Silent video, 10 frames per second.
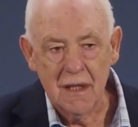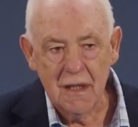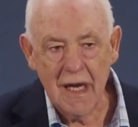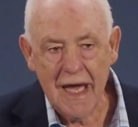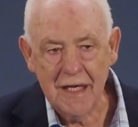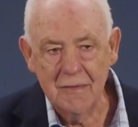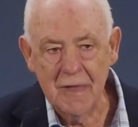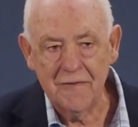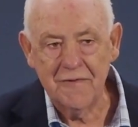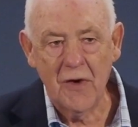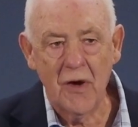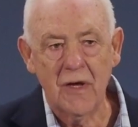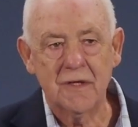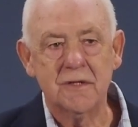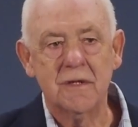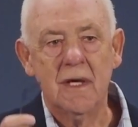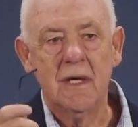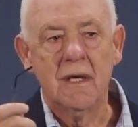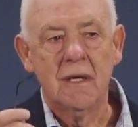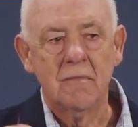he had to be first
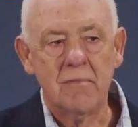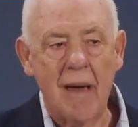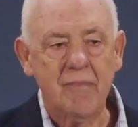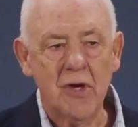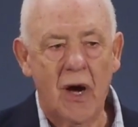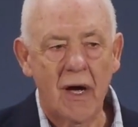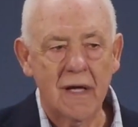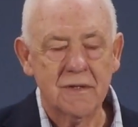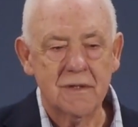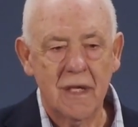baptized.